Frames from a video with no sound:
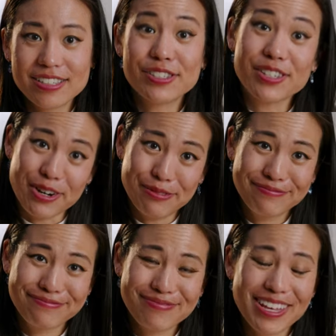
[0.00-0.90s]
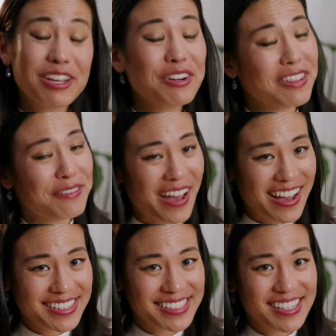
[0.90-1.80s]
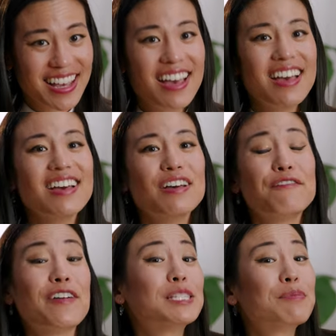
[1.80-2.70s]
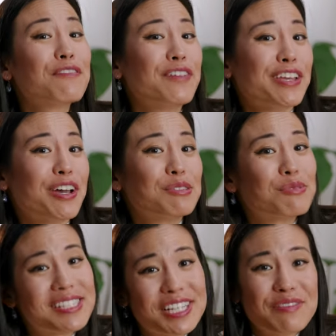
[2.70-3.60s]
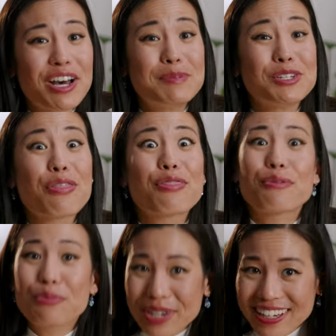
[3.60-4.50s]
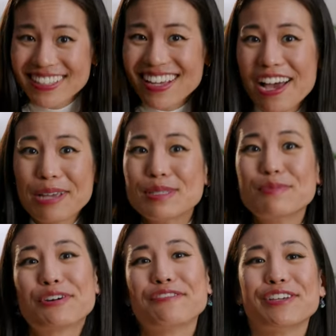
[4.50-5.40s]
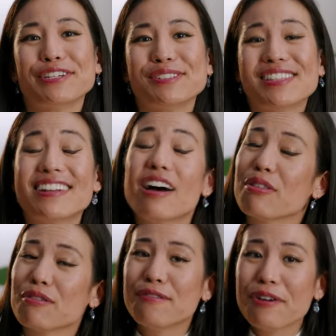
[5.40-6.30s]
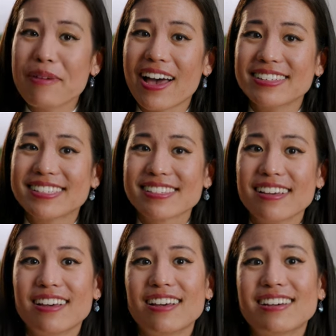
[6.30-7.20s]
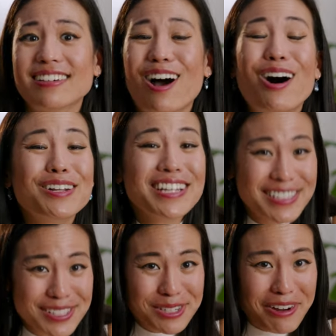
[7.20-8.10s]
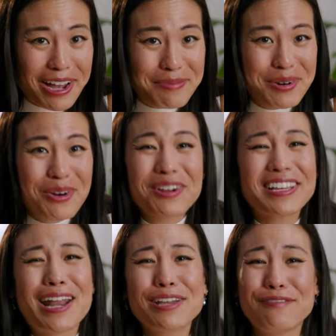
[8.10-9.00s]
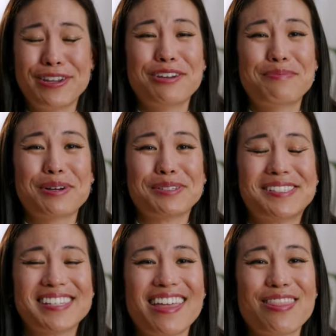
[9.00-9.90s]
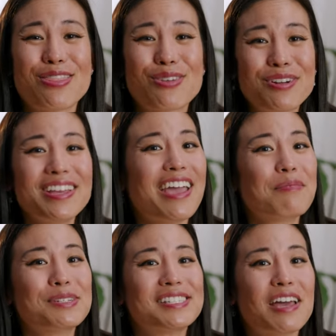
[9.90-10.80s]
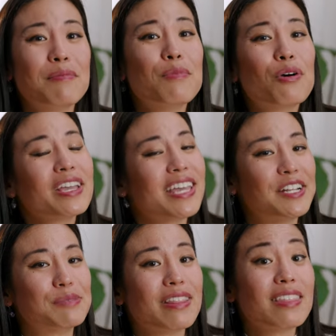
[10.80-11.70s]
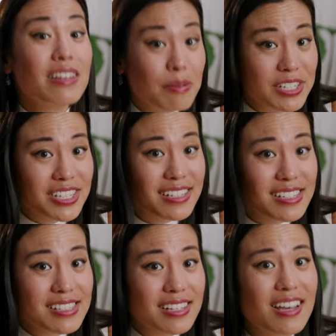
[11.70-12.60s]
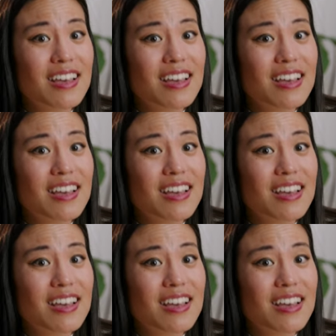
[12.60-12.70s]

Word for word: So, here are the facts. Facebook videos receive up to 3 times more views than other formats. On Instagram, organic video posts get 38% more engagement than images.